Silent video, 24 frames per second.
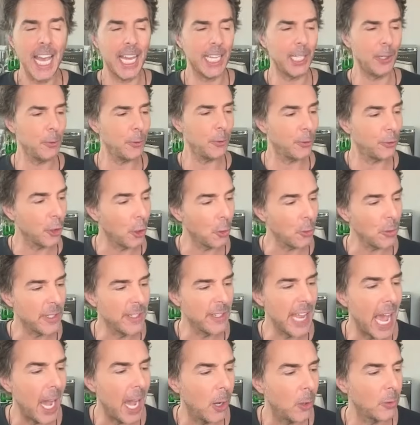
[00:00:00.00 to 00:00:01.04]
And he was so
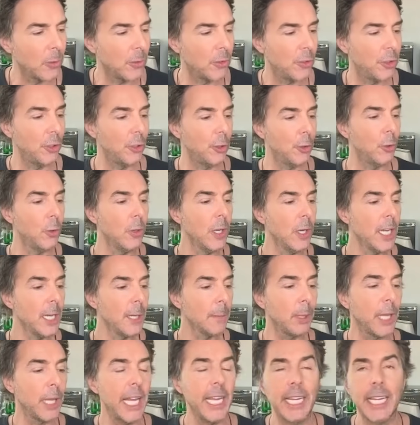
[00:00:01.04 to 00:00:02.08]
down to
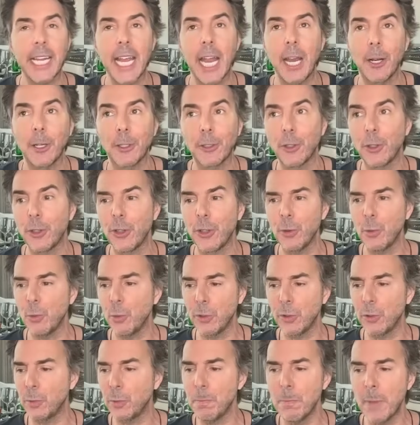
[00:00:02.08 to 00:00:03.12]
play a character that
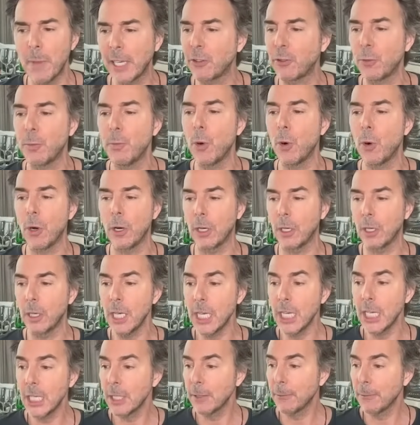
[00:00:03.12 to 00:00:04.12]
was much more